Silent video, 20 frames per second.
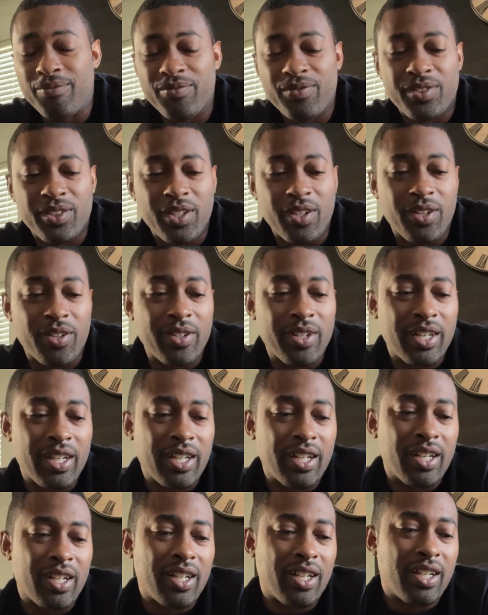So
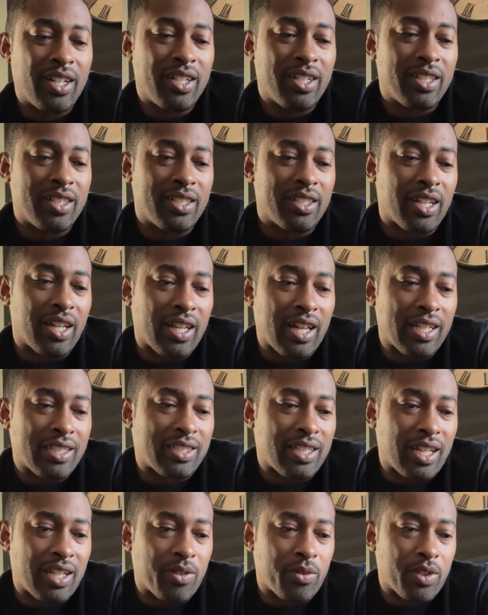yeah, that's
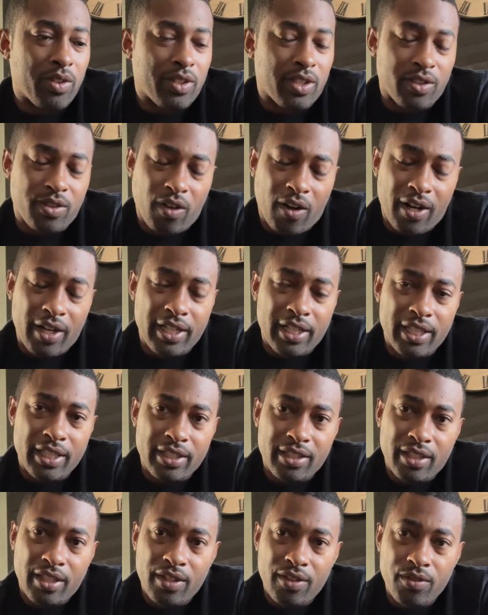kind of what the target
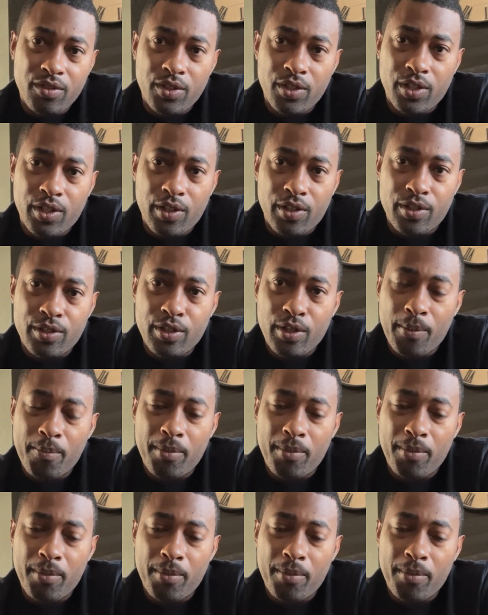is, New Year's.